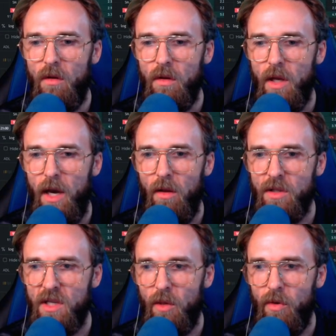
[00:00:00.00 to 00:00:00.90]
Yeah, it
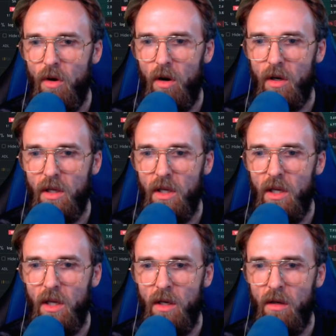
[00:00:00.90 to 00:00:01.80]
looks like we are
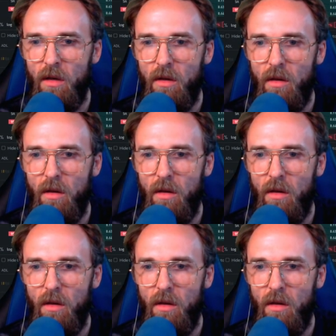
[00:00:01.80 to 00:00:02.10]
getting,